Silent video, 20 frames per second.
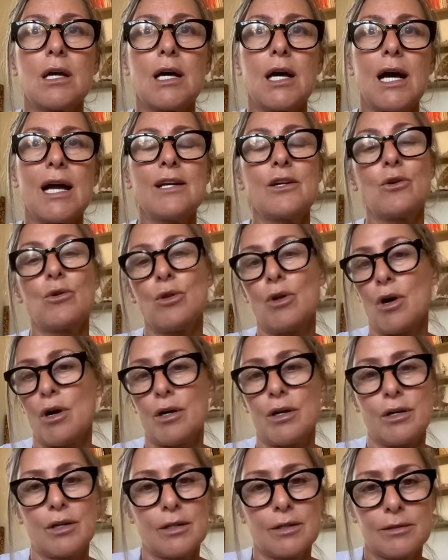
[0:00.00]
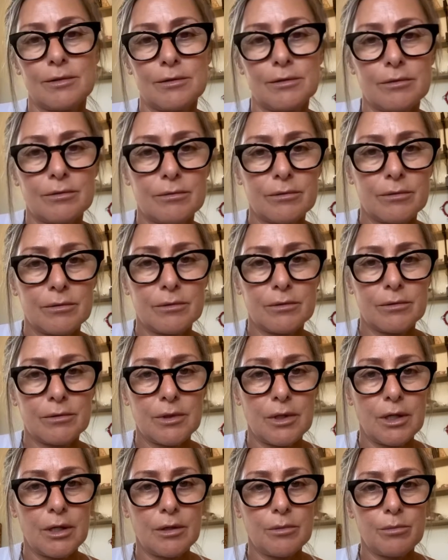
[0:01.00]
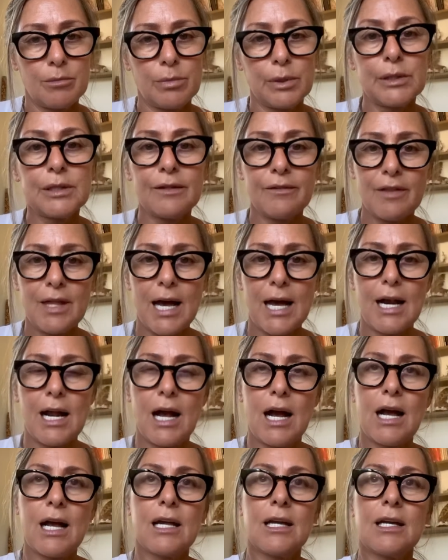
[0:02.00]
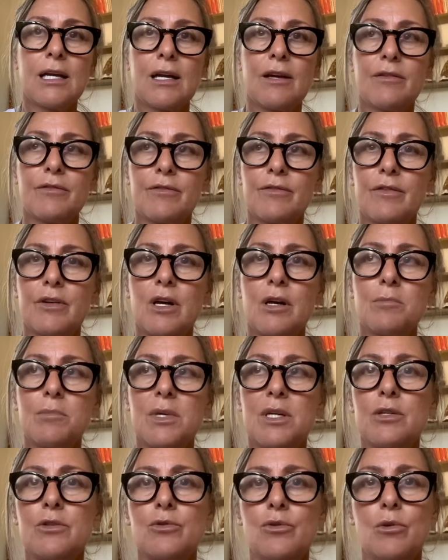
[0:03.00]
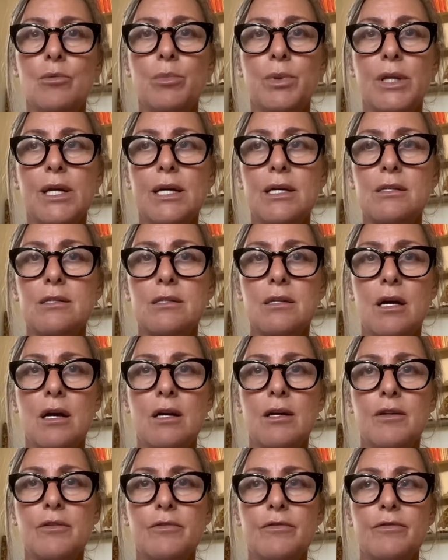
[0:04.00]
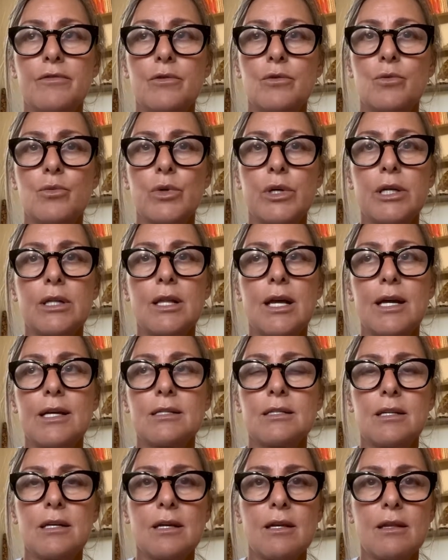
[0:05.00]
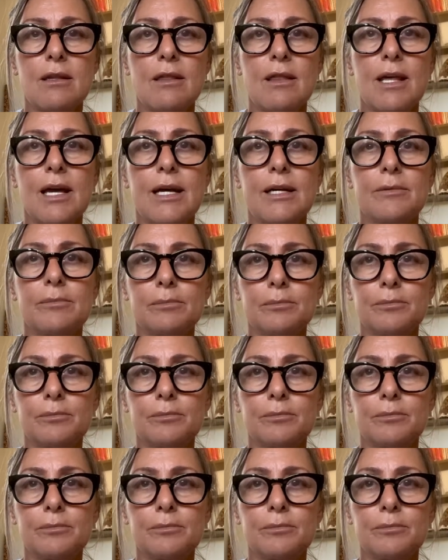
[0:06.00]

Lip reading: I no longer believe that. I have come into a place of realizing that